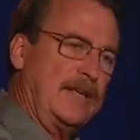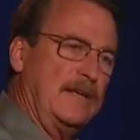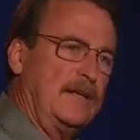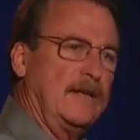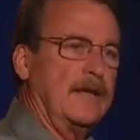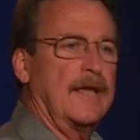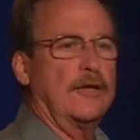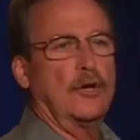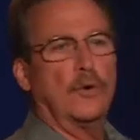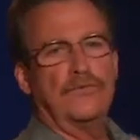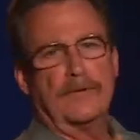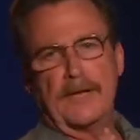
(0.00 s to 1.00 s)
it and
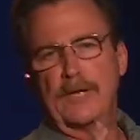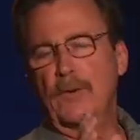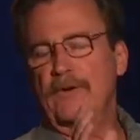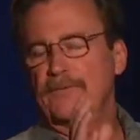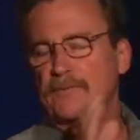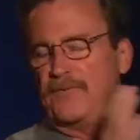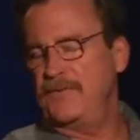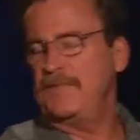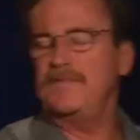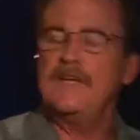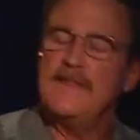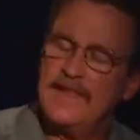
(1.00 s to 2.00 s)
go from anywhere from
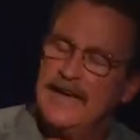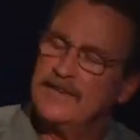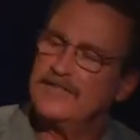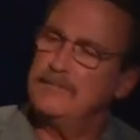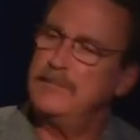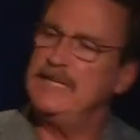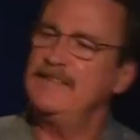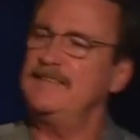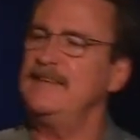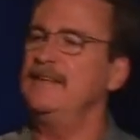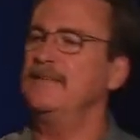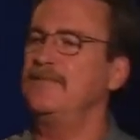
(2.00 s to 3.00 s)
15,000
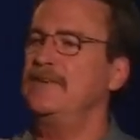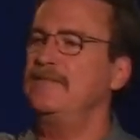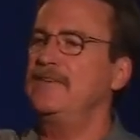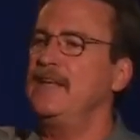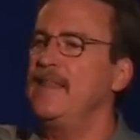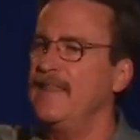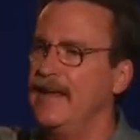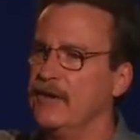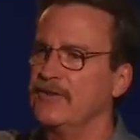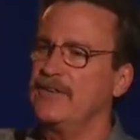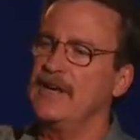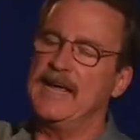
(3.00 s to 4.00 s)
BC to
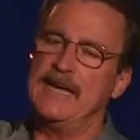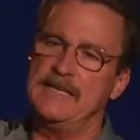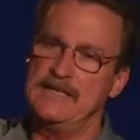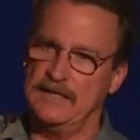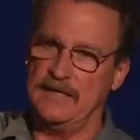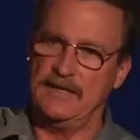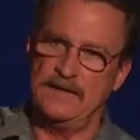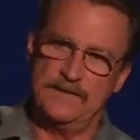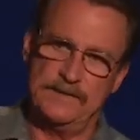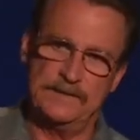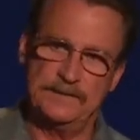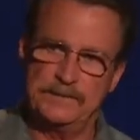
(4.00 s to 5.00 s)
15,000 AD
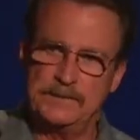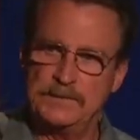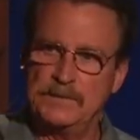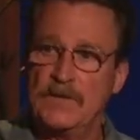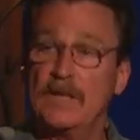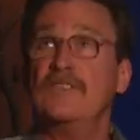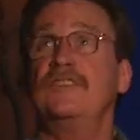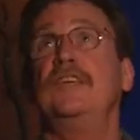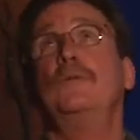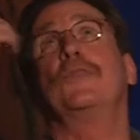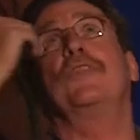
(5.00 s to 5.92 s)
and see what